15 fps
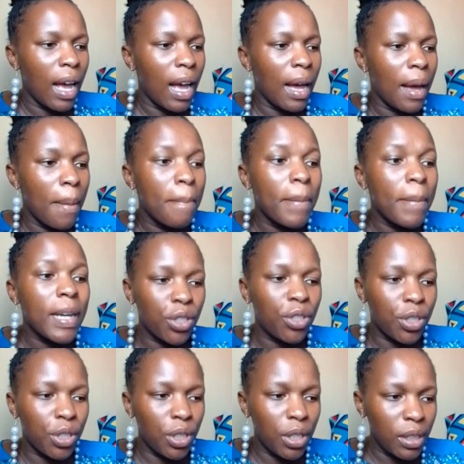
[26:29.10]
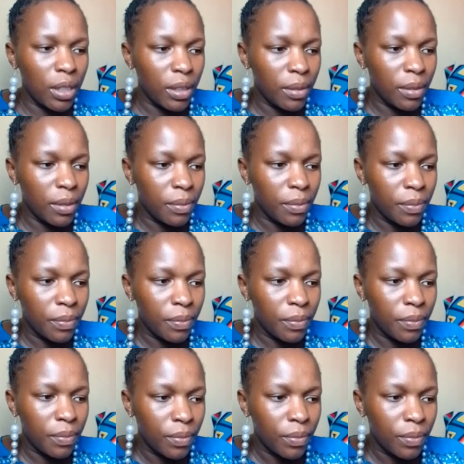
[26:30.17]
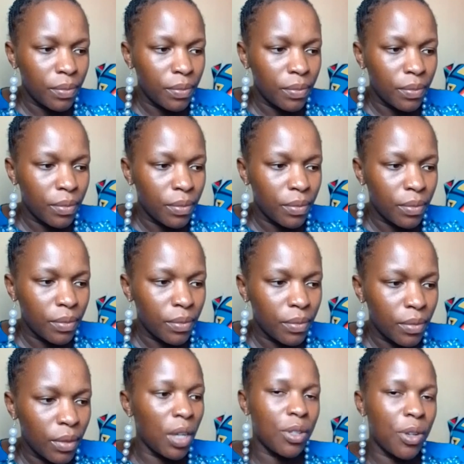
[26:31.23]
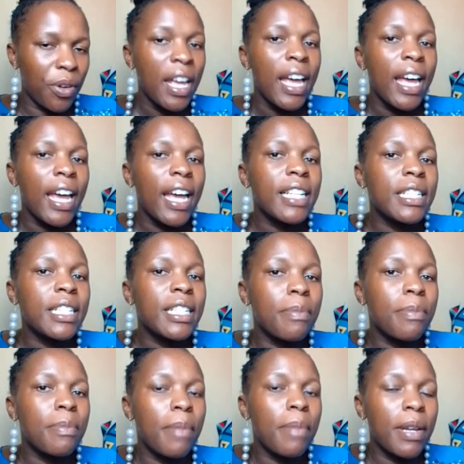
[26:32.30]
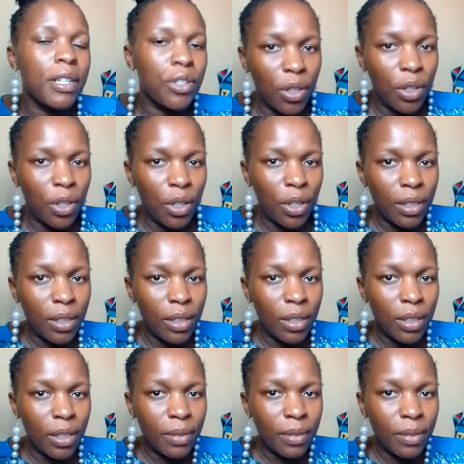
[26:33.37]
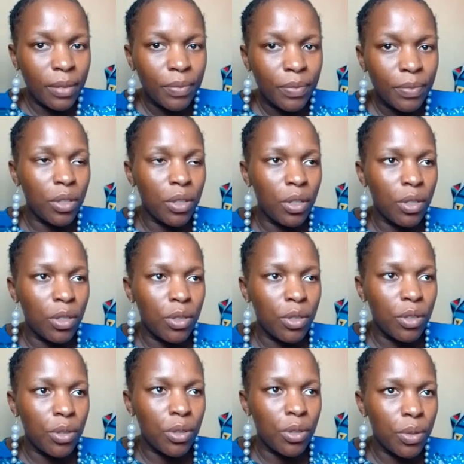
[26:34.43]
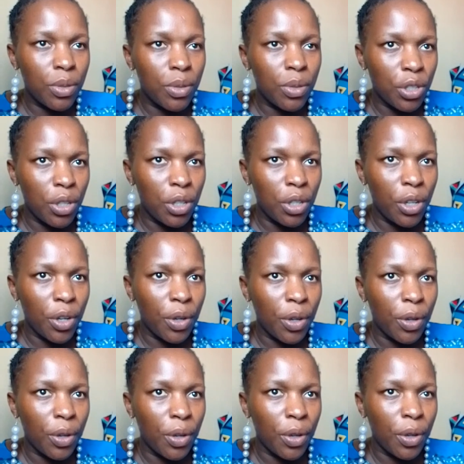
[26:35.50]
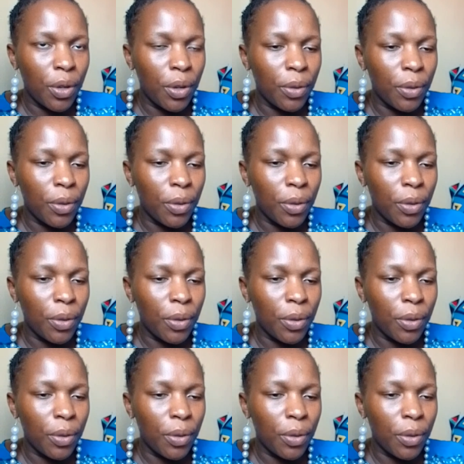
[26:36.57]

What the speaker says: Metrical, not Trello, sorry, it's Metrical. You can use Metrical to schedule your